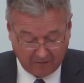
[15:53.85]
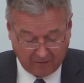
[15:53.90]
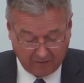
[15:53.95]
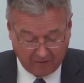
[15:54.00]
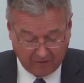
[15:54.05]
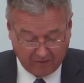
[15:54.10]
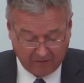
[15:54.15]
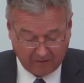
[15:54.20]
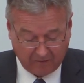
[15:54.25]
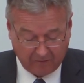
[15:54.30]

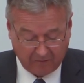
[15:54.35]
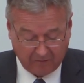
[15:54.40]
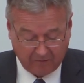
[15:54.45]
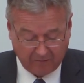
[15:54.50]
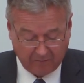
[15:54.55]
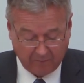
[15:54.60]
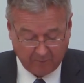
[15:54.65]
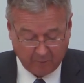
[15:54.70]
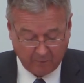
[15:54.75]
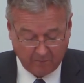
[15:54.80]

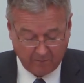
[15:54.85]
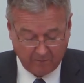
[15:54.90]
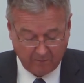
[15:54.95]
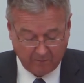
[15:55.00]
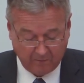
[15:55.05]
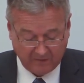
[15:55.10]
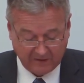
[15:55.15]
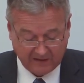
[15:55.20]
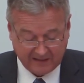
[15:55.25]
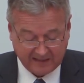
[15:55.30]

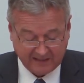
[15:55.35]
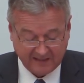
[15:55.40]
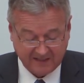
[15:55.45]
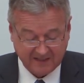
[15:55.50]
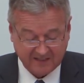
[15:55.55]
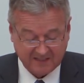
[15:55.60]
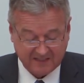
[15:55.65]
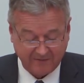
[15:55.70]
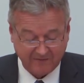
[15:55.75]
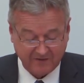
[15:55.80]
the
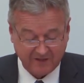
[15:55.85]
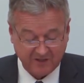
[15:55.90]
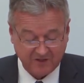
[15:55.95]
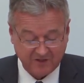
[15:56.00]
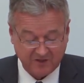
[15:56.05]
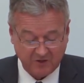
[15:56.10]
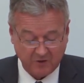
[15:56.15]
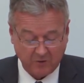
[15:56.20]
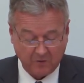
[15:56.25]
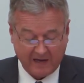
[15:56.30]

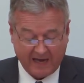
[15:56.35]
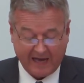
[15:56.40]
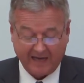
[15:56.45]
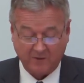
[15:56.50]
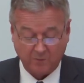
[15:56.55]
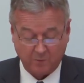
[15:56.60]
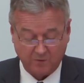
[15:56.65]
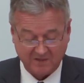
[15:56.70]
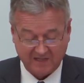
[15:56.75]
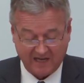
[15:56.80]
1972
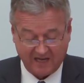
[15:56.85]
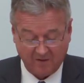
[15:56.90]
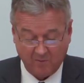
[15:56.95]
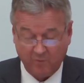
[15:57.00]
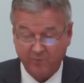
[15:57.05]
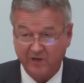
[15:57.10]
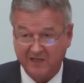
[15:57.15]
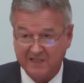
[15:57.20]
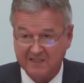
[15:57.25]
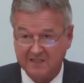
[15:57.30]
Act was
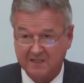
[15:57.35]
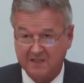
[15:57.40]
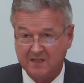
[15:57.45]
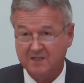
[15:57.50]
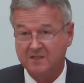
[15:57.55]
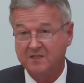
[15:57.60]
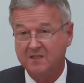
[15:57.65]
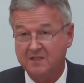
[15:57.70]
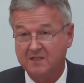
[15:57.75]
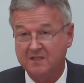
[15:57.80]

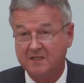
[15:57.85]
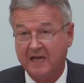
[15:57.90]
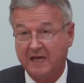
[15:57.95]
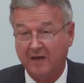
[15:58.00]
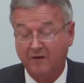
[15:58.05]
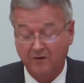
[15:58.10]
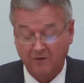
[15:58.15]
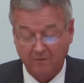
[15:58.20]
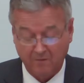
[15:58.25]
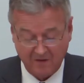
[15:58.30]
unprecedented
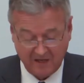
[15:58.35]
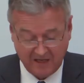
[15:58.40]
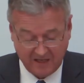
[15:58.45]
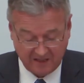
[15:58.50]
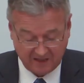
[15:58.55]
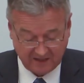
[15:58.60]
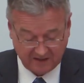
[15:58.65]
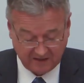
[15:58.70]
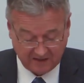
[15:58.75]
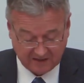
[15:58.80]
and
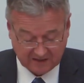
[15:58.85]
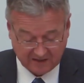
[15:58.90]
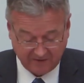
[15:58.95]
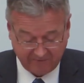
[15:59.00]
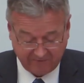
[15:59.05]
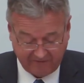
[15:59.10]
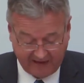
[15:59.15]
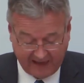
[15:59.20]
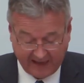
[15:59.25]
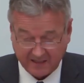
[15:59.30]
unique in its
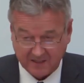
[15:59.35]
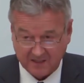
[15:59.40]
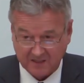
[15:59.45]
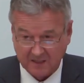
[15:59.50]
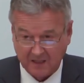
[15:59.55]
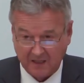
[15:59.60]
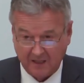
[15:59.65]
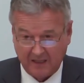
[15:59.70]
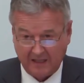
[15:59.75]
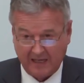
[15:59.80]
effects,